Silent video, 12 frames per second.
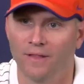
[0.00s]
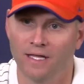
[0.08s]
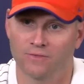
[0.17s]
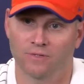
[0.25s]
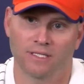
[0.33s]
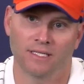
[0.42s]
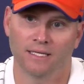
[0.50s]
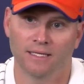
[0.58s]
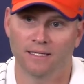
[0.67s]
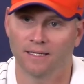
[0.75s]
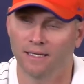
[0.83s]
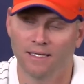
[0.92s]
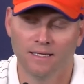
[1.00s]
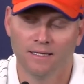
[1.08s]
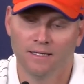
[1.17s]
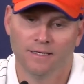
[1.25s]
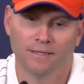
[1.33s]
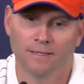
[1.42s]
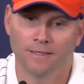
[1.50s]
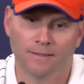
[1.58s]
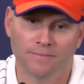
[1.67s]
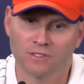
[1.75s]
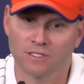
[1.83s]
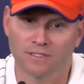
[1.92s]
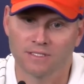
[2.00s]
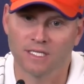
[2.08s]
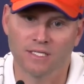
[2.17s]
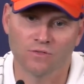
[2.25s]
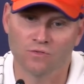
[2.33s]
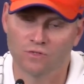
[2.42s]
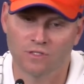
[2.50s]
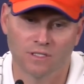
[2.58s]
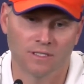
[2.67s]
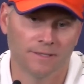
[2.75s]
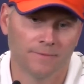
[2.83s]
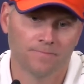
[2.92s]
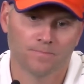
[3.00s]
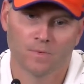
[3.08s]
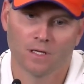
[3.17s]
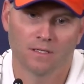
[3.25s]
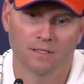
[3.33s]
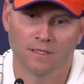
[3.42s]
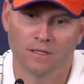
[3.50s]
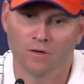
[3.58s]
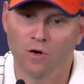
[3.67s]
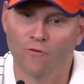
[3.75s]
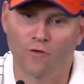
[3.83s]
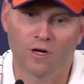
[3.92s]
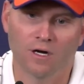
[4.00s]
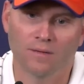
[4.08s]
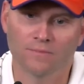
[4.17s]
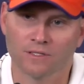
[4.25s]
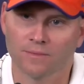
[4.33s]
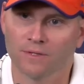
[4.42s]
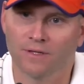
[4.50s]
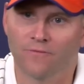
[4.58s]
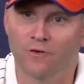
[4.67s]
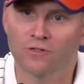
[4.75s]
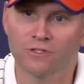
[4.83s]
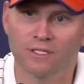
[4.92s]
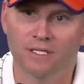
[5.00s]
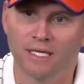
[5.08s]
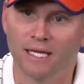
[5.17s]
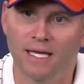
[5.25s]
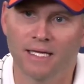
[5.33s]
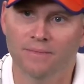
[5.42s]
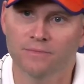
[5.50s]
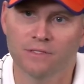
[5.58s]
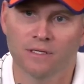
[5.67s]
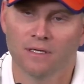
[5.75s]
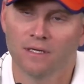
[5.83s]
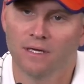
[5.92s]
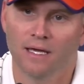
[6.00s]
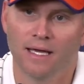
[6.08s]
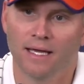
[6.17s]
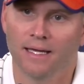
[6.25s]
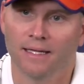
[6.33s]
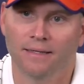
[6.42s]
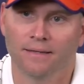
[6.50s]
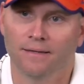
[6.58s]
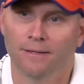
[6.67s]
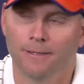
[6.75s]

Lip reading: And that's what he did. And just continues to, you know, overcome some of the adversity in games and